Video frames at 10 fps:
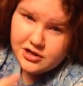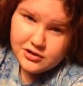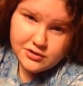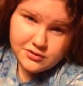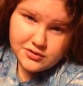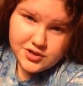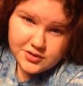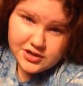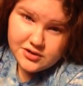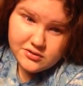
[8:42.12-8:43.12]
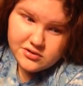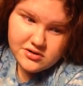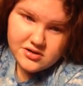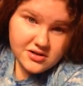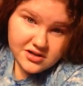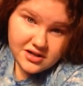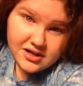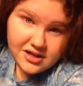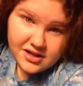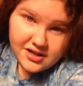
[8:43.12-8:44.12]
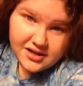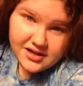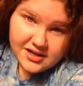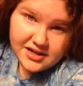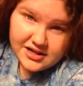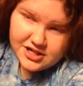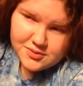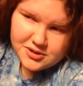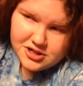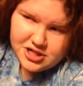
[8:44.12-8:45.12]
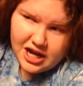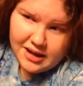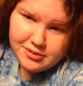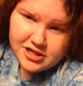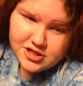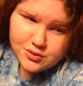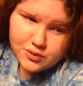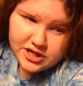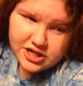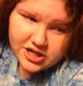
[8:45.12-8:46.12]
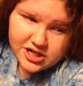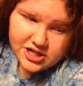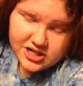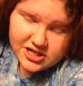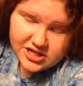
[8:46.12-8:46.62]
nose, you don't. It's just weird. GI bleeds are weird.